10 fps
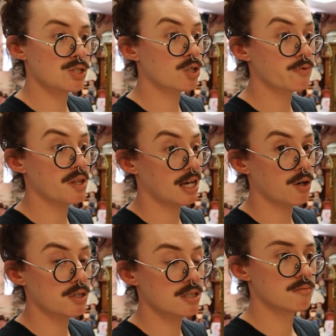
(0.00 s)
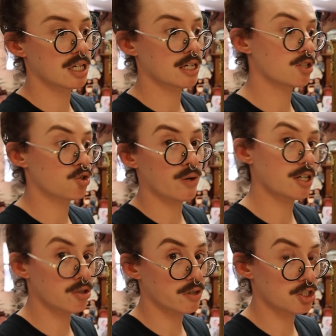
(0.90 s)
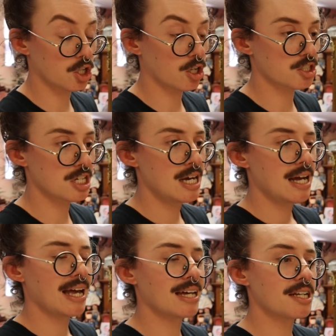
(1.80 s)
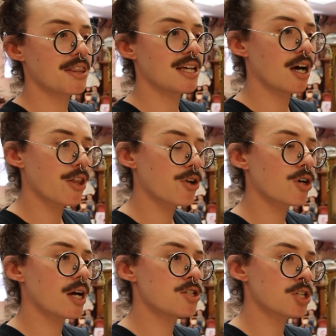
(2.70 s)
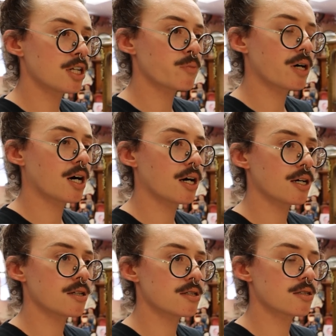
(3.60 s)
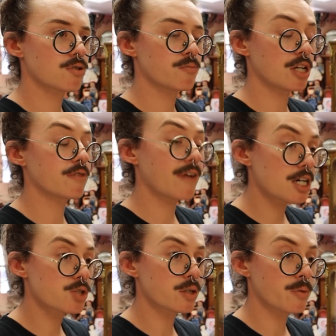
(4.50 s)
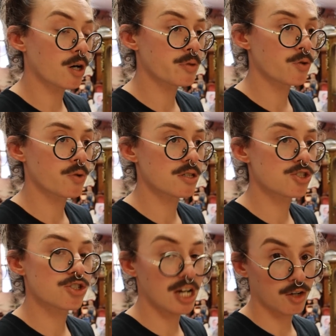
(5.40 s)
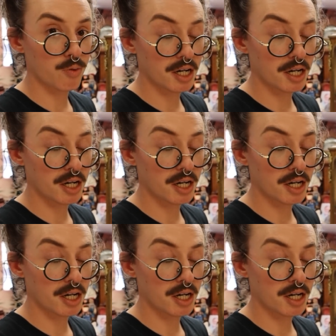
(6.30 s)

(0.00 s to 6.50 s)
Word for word: sort of without like a director in charge, and the other engineer behind manufacturing Barbie was Jack